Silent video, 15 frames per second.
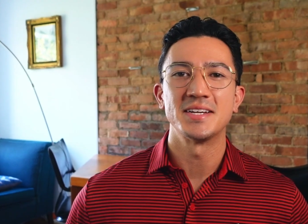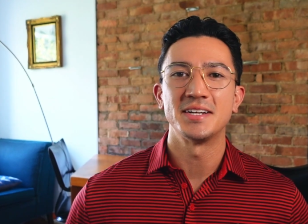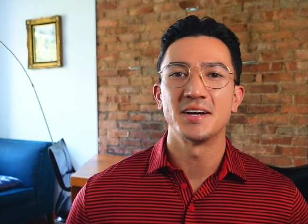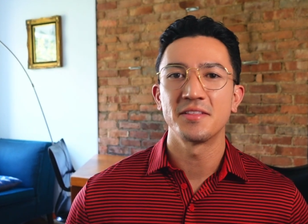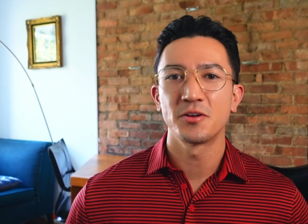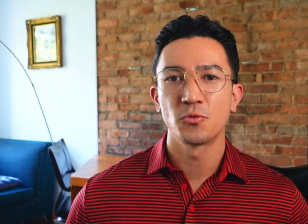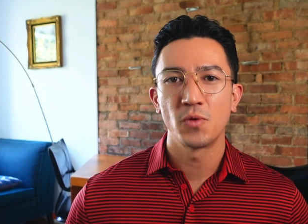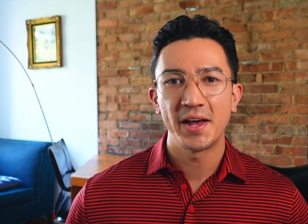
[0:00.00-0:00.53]

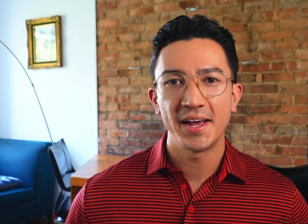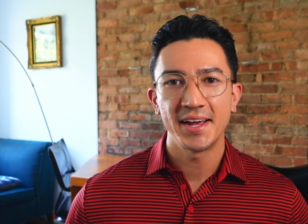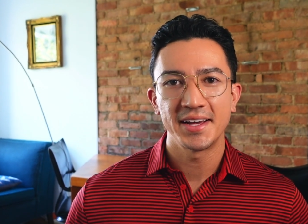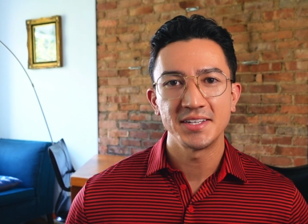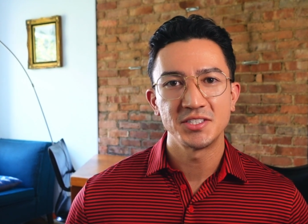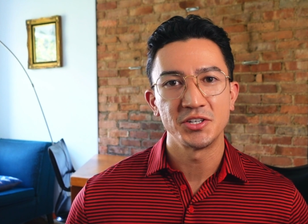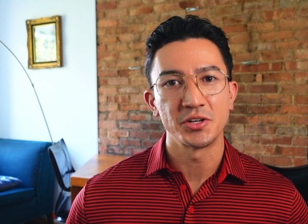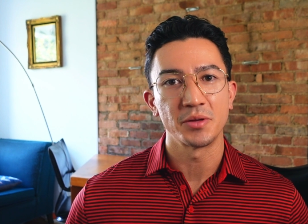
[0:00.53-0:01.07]
another
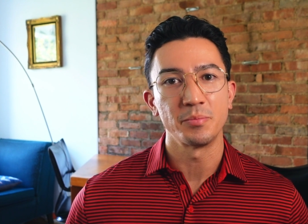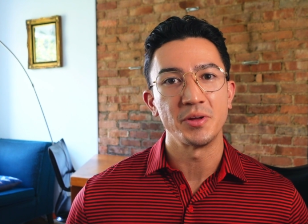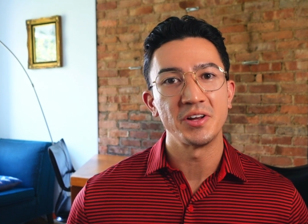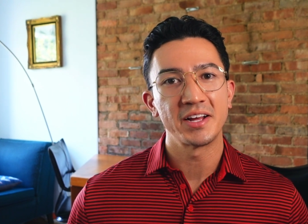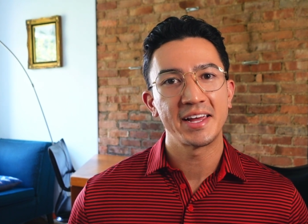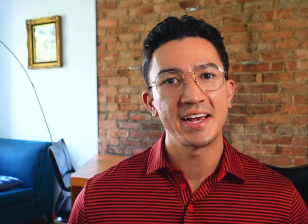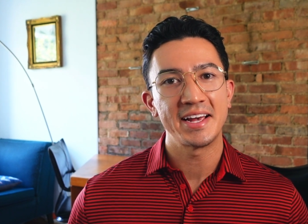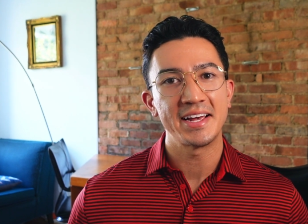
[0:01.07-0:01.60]
way to
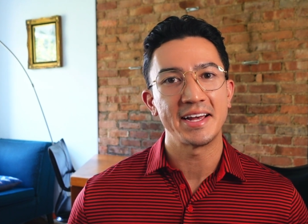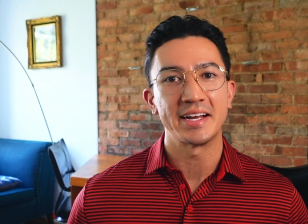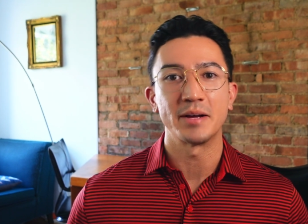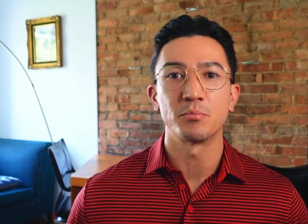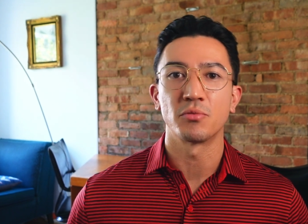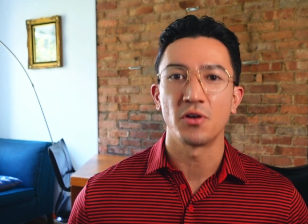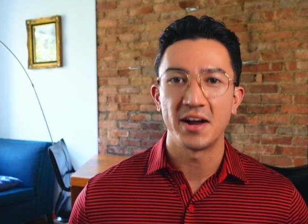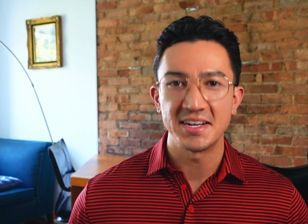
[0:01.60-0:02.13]
communicate and
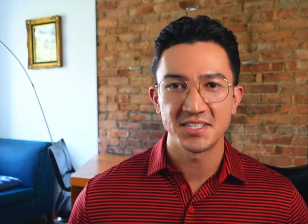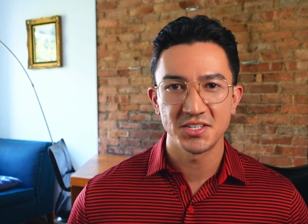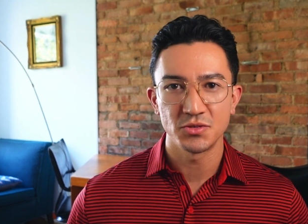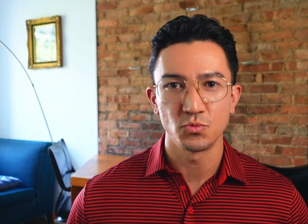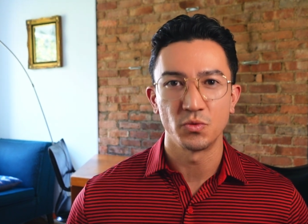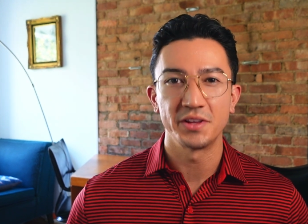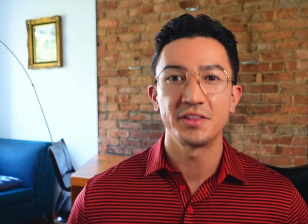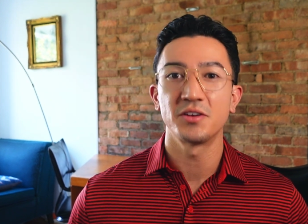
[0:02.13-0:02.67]

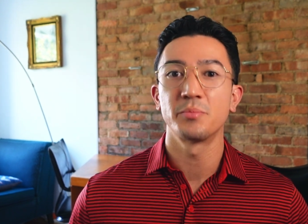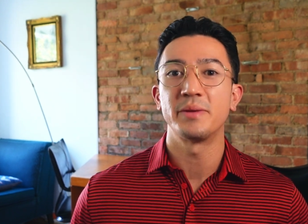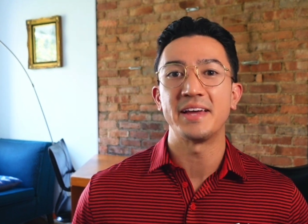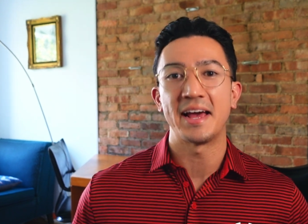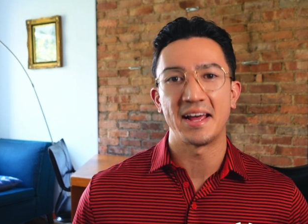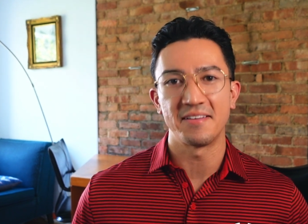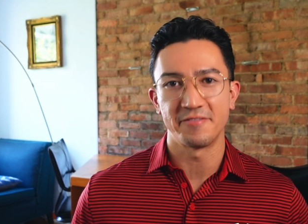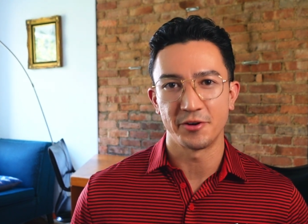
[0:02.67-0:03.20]
impress with your
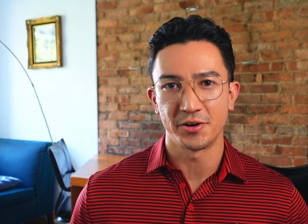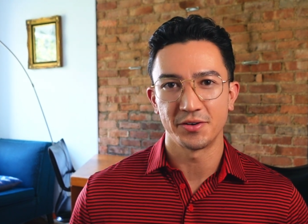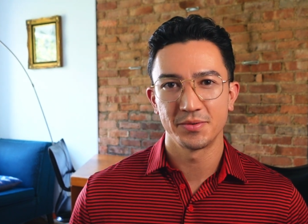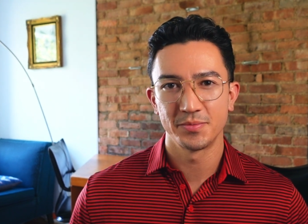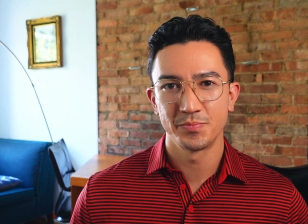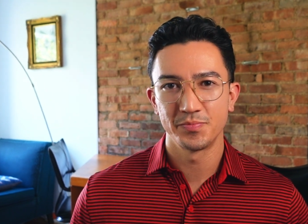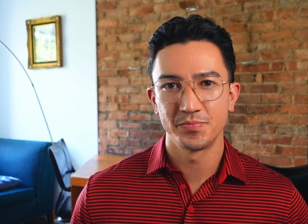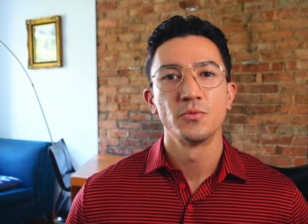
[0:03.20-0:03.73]
behavior.
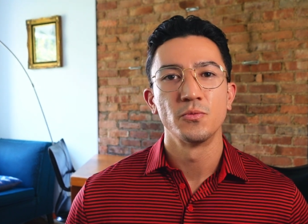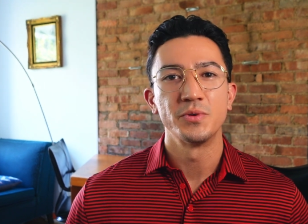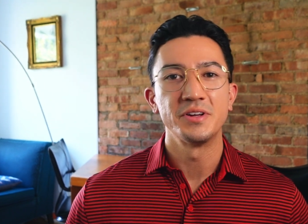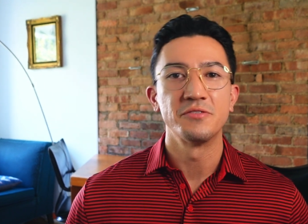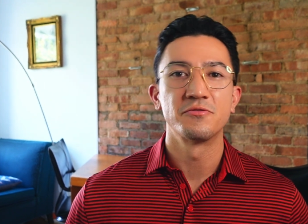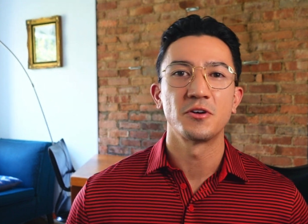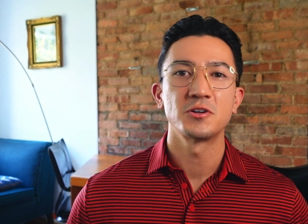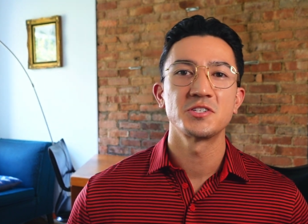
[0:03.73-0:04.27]
When you
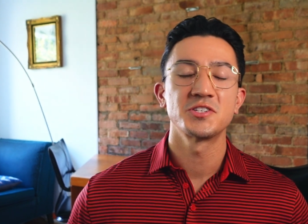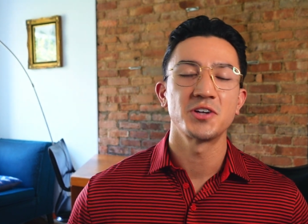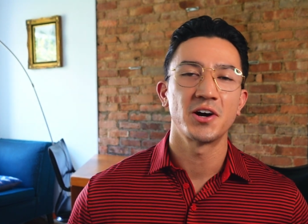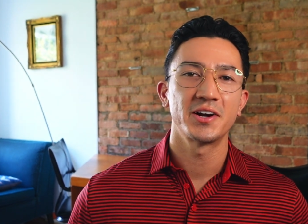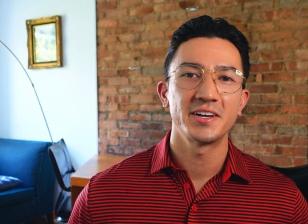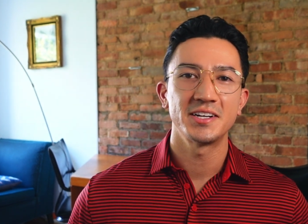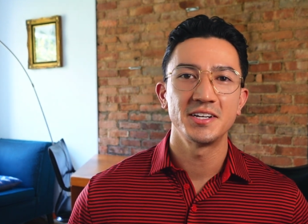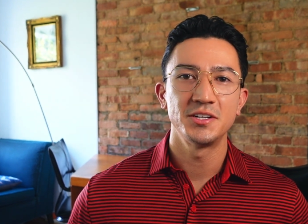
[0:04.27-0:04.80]
first
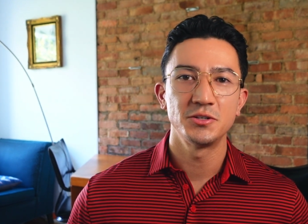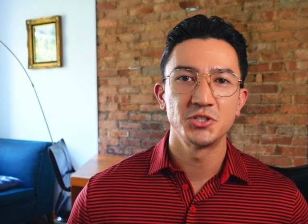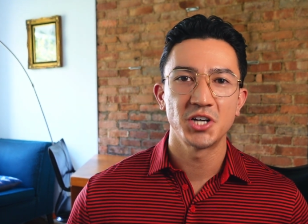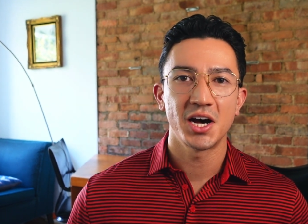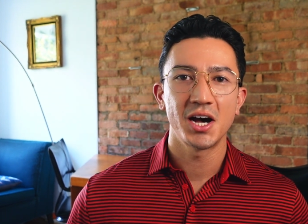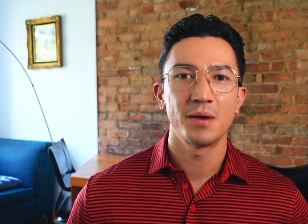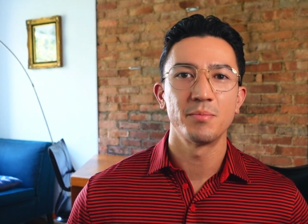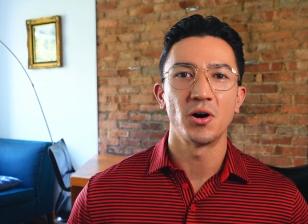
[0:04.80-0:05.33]
start at a new
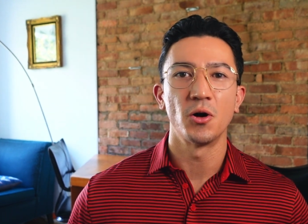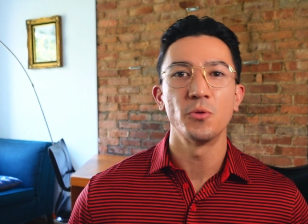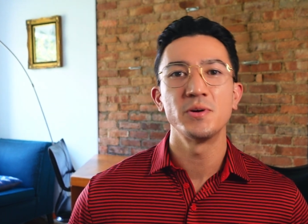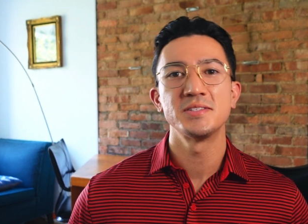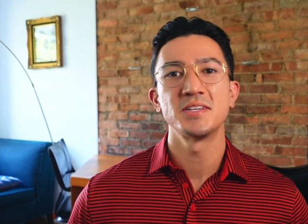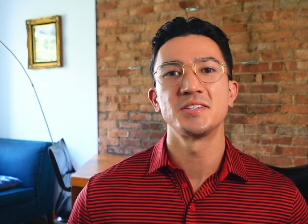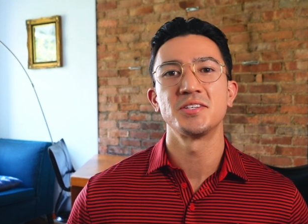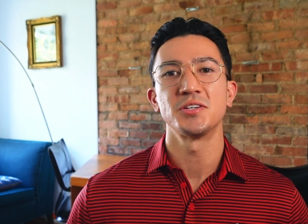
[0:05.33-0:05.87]
job,
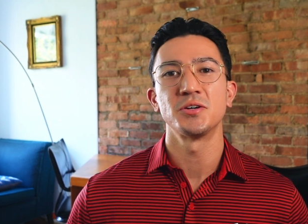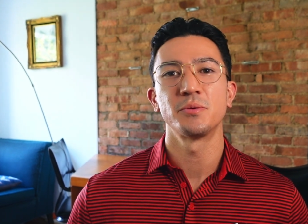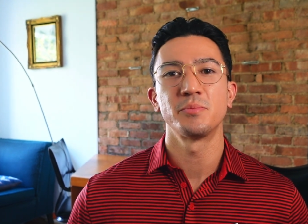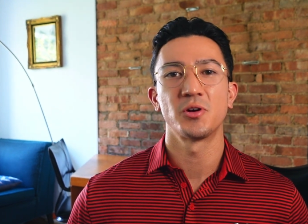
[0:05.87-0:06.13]
always assume